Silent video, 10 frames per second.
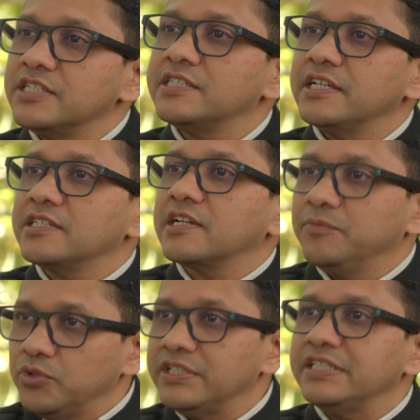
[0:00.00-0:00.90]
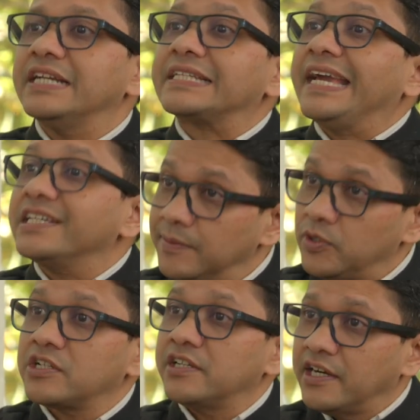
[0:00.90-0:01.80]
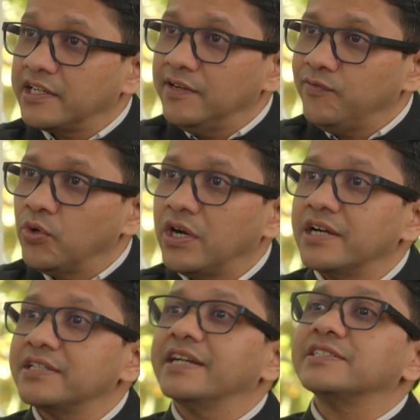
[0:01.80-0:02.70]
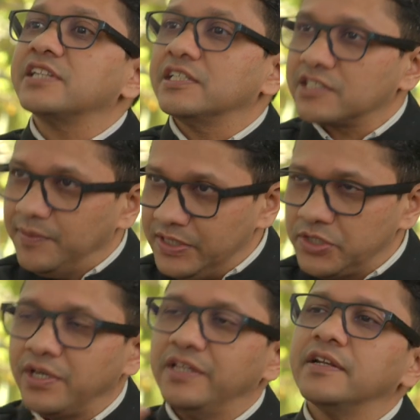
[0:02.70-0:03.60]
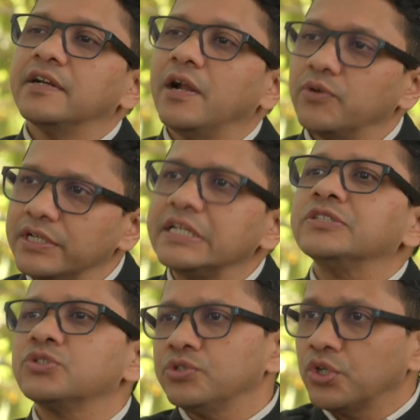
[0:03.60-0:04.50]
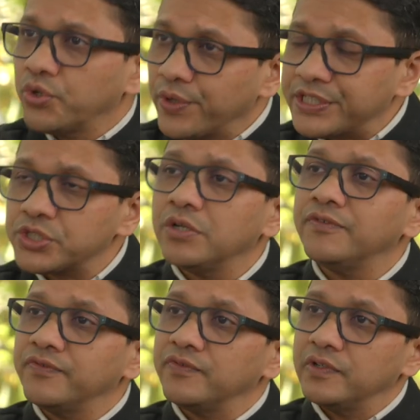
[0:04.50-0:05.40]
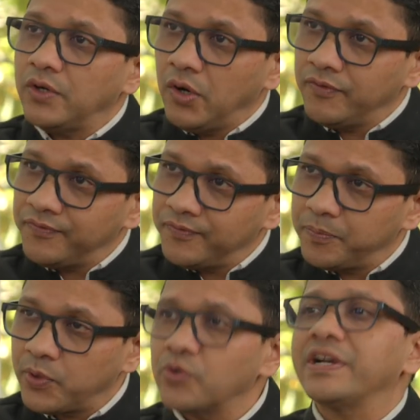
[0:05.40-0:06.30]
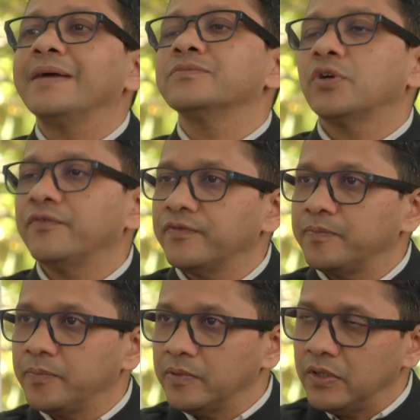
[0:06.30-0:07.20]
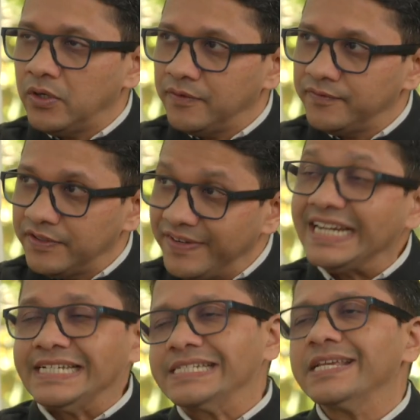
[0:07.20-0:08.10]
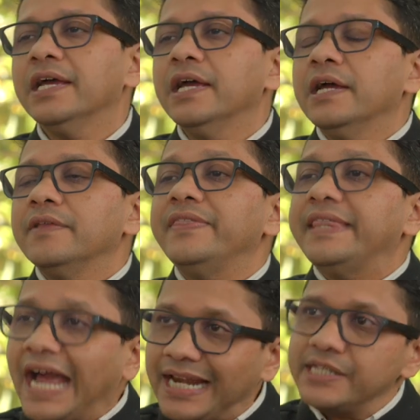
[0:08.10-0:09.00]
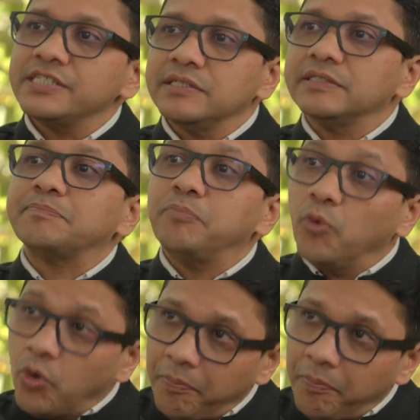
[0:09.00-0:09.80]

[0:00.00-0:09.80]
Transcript: is there's a community that cares about Karnataka folk art that starts coming together around it. And so your curation of programs, of events, that is a more